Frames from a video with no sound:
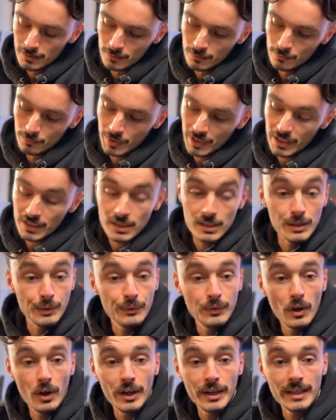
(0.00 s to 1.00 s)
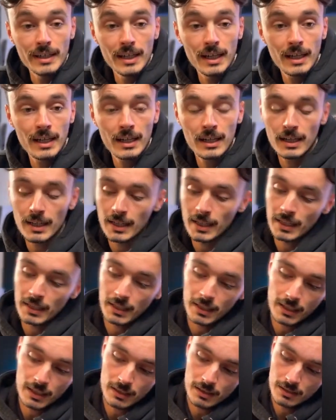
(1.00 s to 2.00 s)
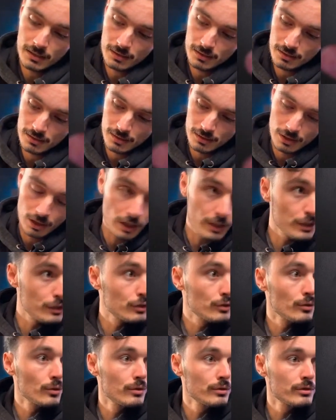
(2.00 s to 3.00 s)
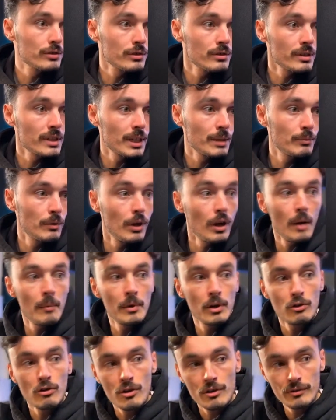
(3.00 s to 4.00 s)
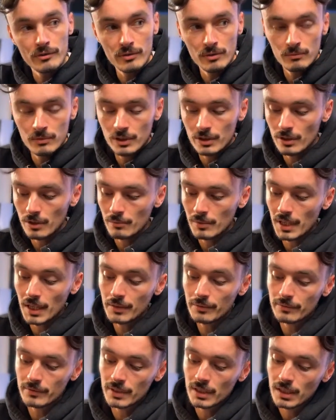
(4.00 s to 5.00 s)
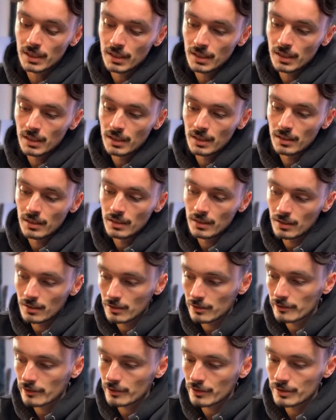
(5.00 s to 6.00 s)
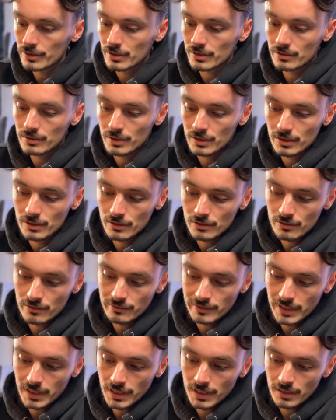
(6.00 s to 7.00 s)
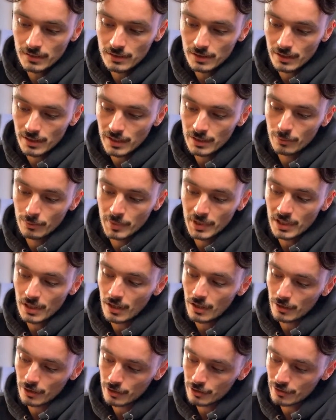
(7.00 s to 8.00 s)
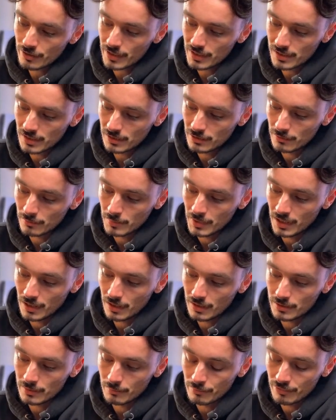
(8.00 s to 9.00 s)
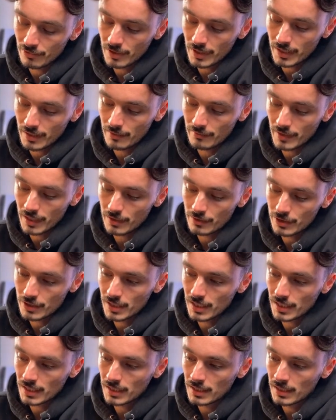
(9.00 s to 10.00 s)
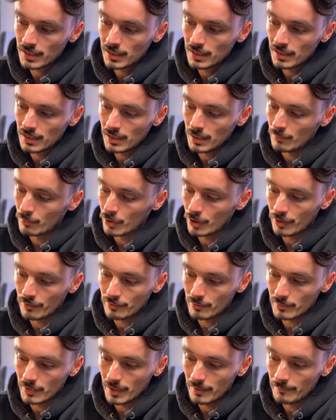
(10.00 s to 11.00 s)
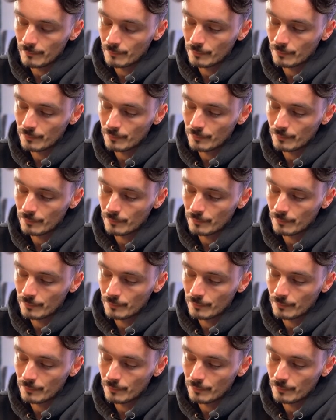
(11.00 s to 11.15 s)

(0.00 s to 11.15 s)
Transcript: We need to define a light source. So I think we'll come across from the top left, across the screen. So these will be darker trees. These will be nice and bright eventually, and we'll go from there.